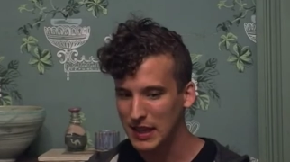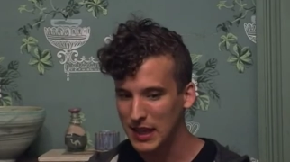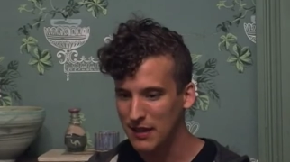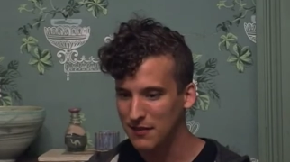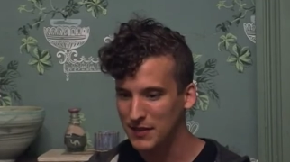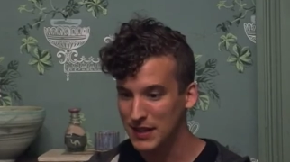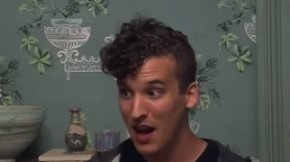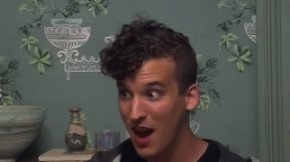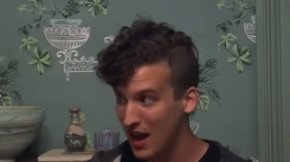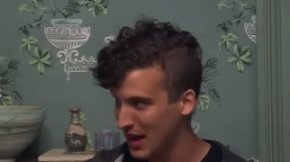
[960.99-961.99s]
give
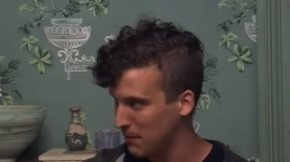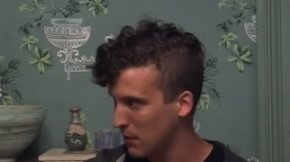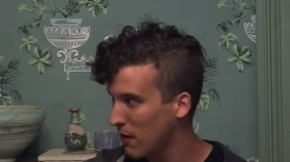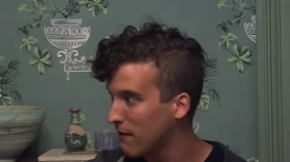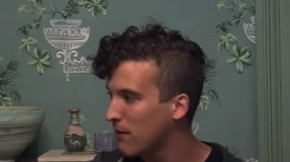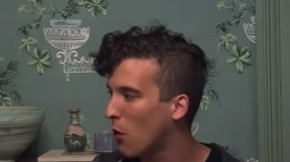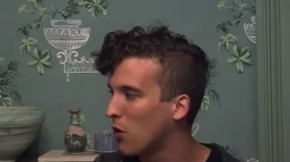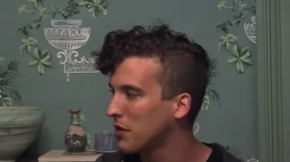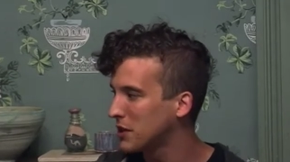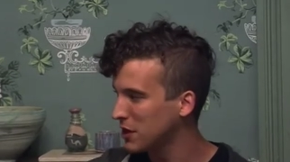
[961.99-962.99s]
time
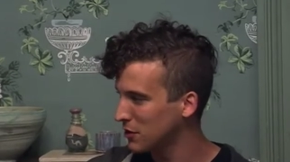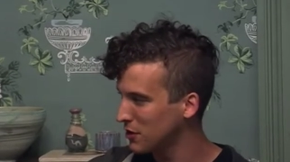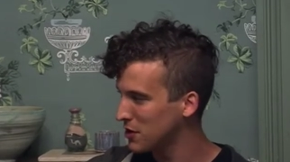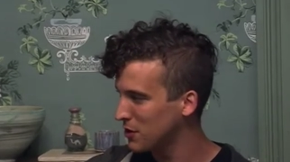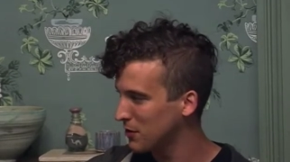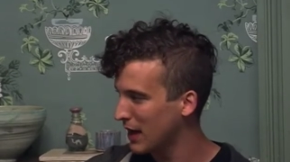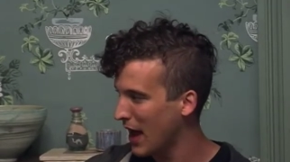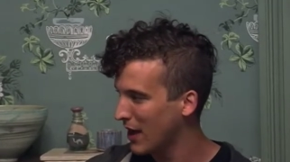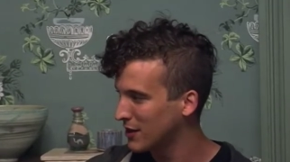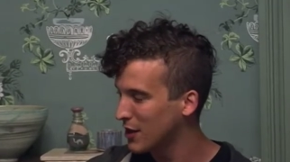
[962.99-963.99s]
for the children to
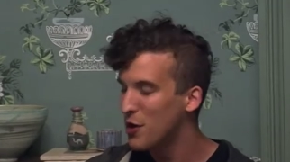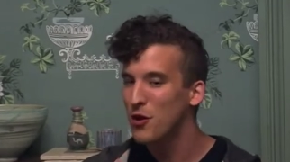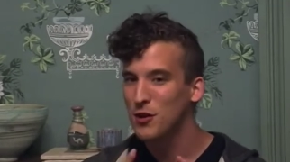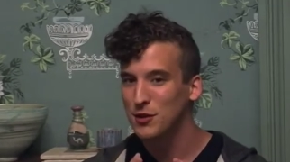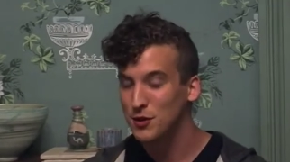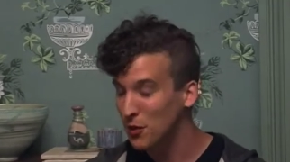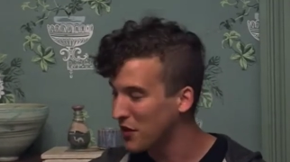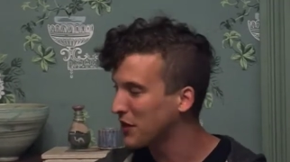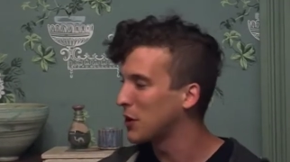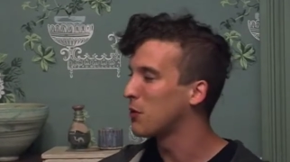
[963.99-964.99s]
react so
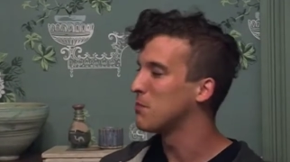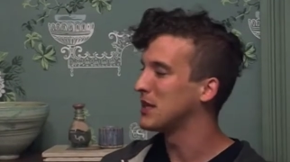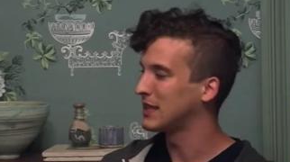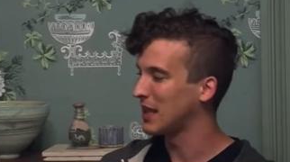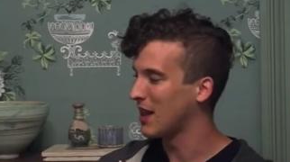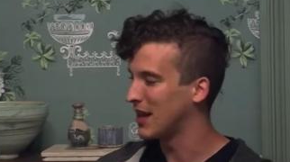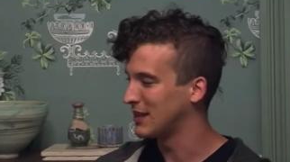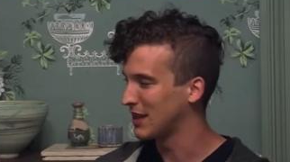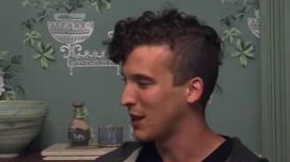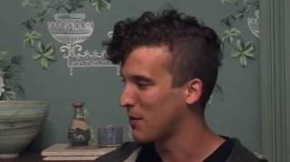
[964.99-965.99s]
that they don't miss the
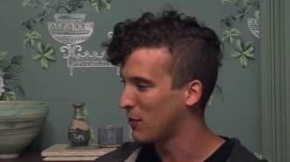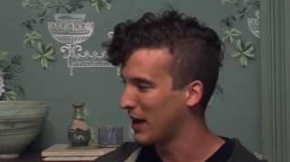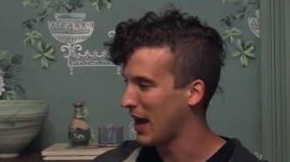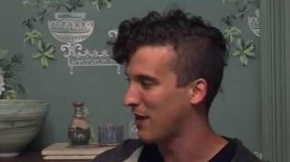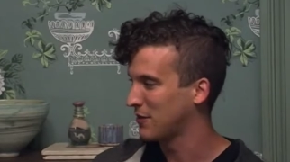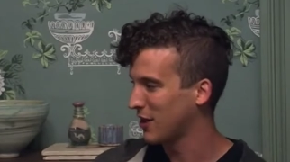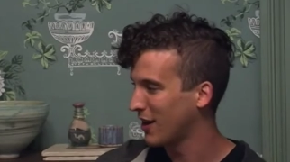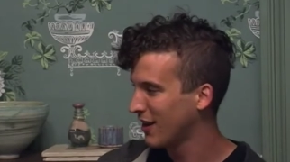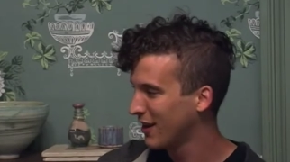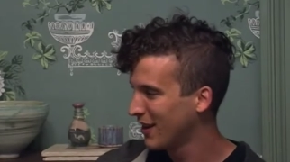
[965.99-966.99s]
lines that come right
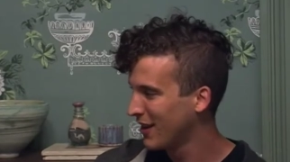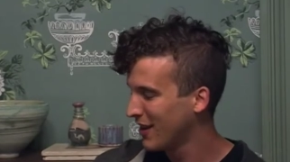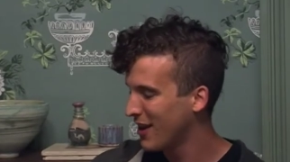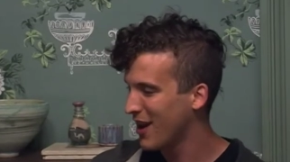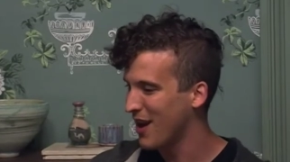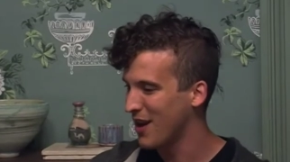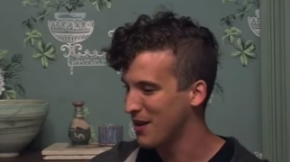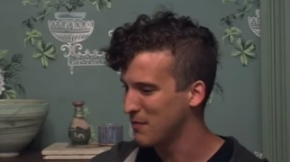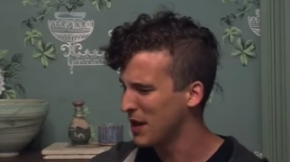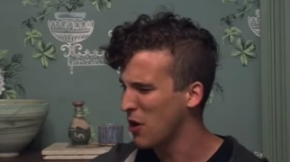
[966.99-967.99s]
after. Mm-hmm.
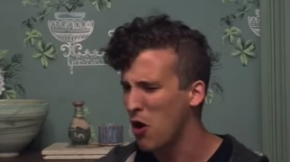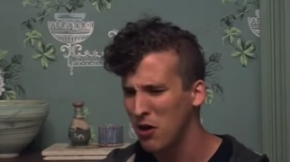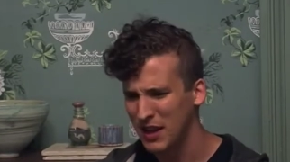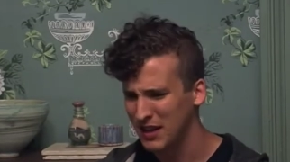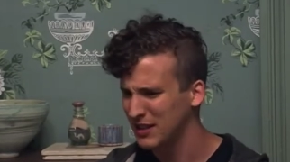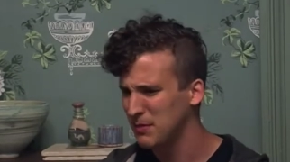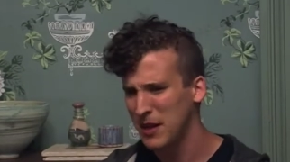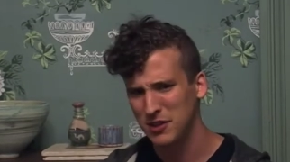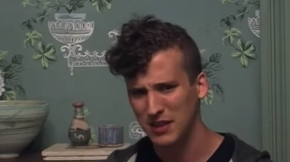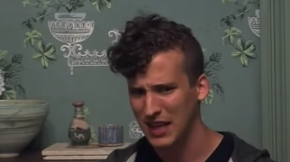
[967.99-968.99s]
Um, and all and
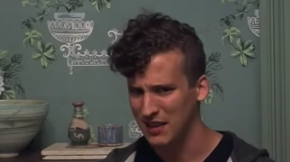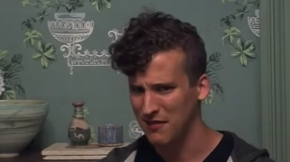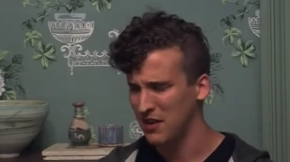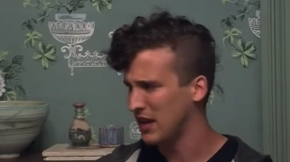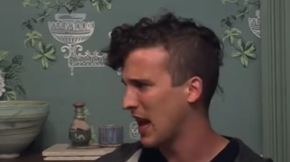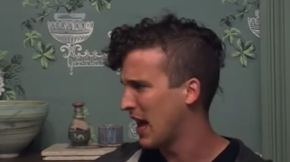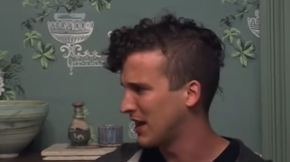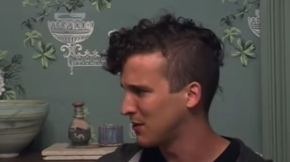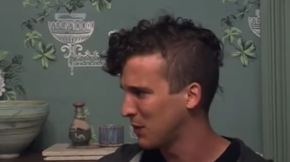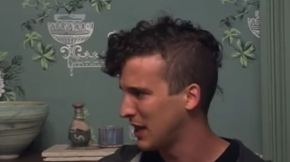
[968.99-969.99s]
especially at the very
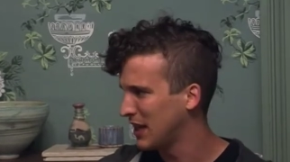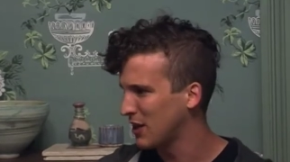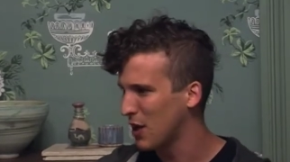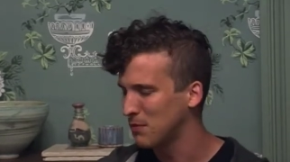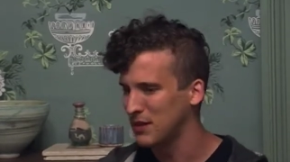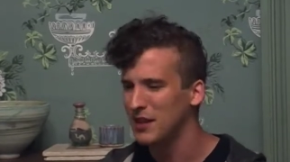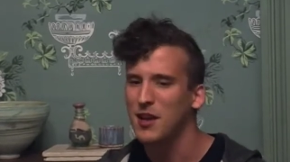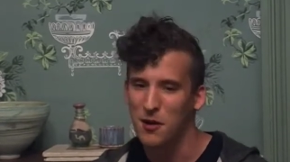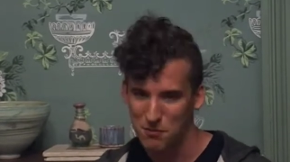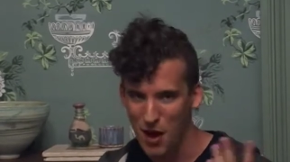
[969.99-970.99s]
end when he comes, you
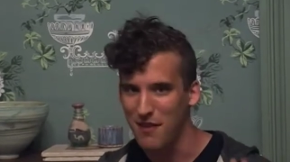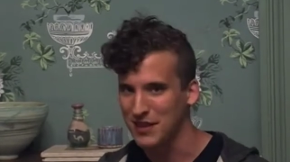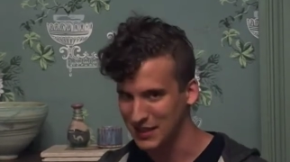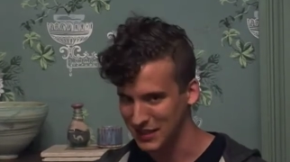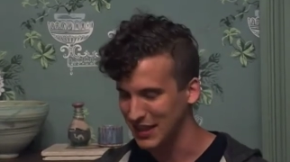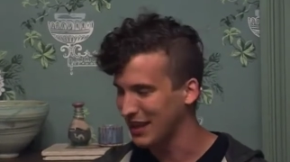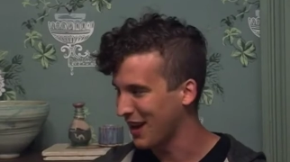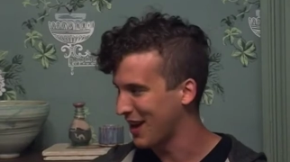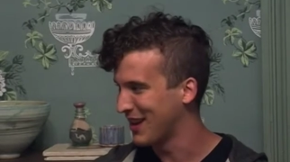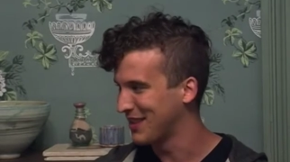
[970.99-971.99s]
know, obviously
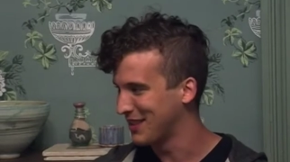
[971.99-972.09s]
uh,